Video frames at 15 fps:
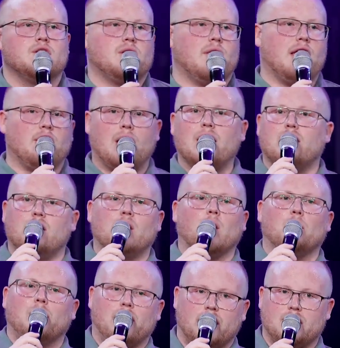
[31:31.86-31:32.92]
so that you
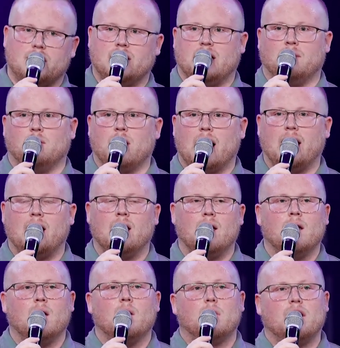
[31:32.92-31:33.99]
don't punish them, right?
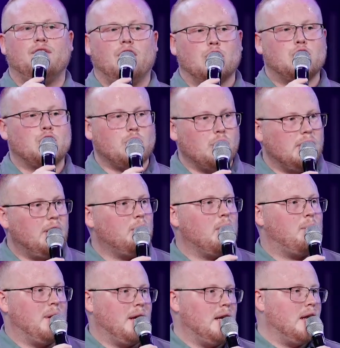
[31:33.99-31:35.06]
But if they're truly
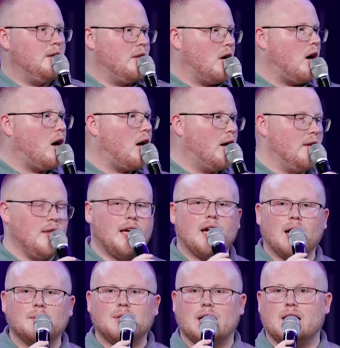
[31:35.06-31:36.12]
repentant in their heart and they
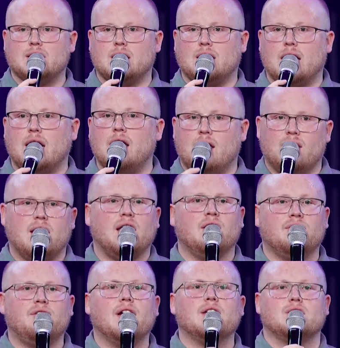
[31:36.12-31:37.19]
come to us and they, they
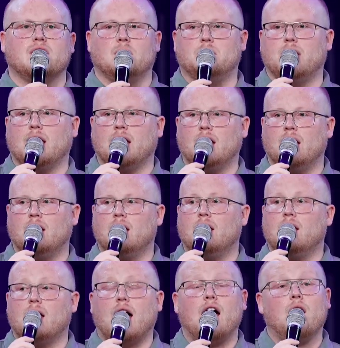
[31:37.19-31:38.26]
confess something,
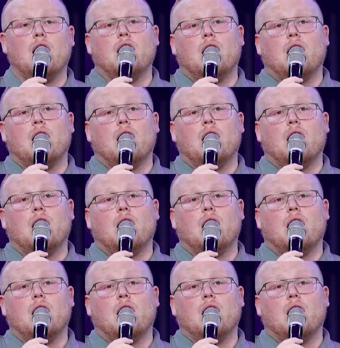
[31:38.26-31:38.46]
I,